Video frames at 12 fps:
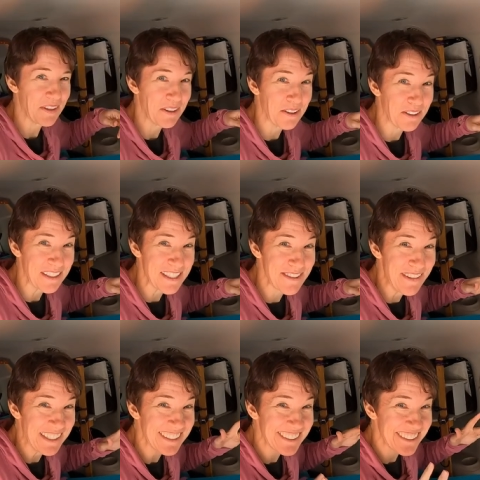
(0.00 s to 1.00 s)
Oh, it
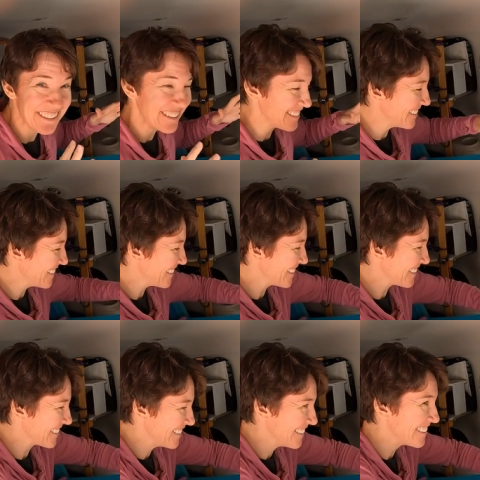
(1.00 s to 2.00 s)
smells so good.
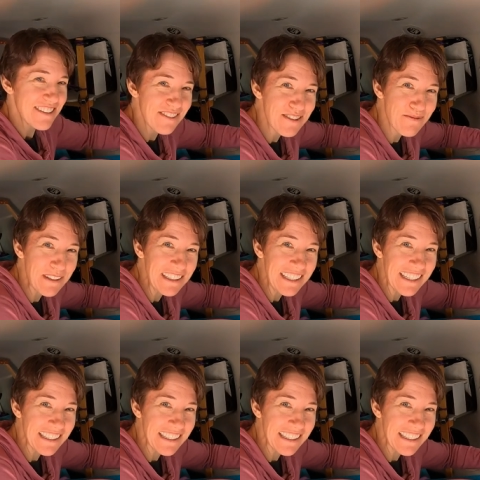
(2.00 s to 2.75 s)
So it's really